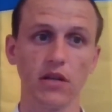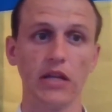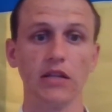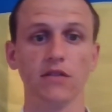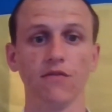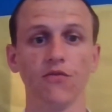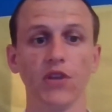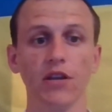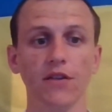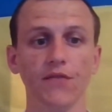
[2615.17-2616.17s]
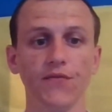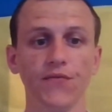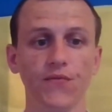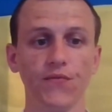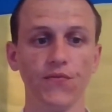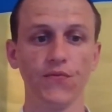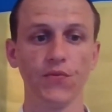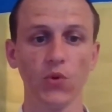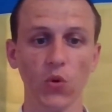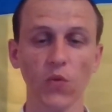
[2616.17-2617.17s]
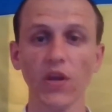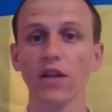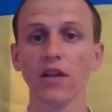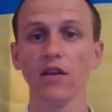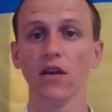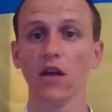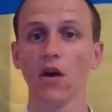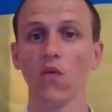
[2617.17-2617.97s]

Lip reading: and really quickly